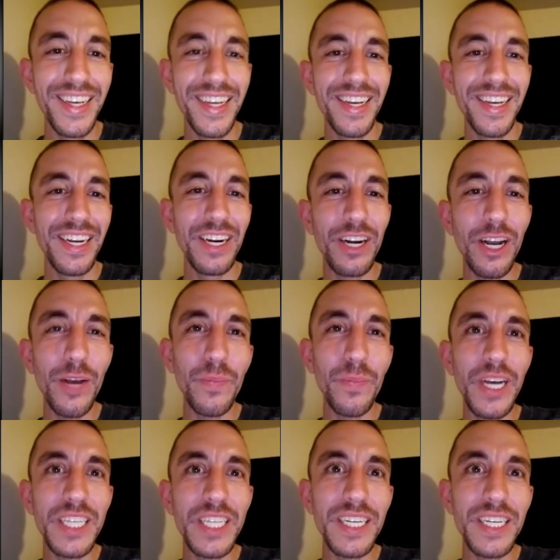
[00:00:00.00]
You're not
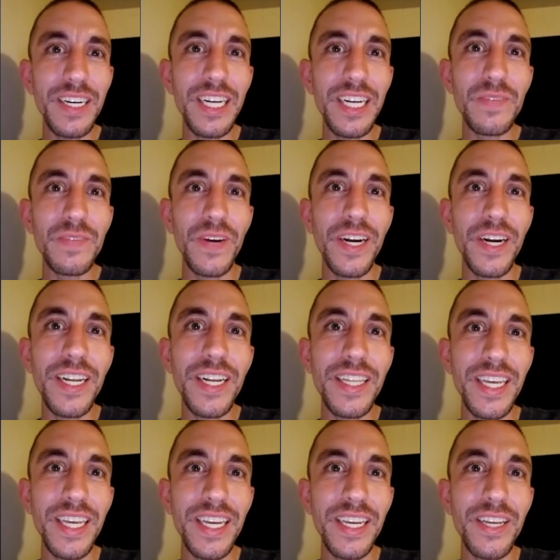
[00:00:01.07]
busting your ass for
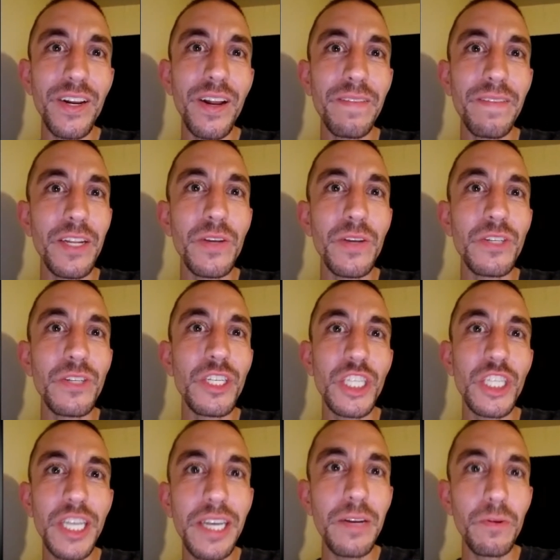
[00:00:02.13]
anything. You don't have to do
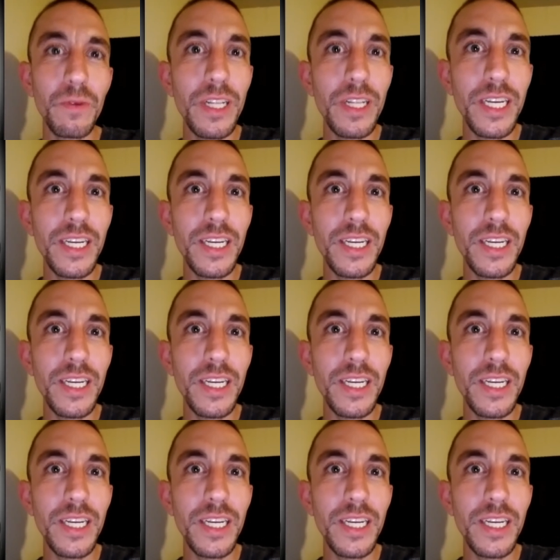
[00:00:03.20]
shit, really.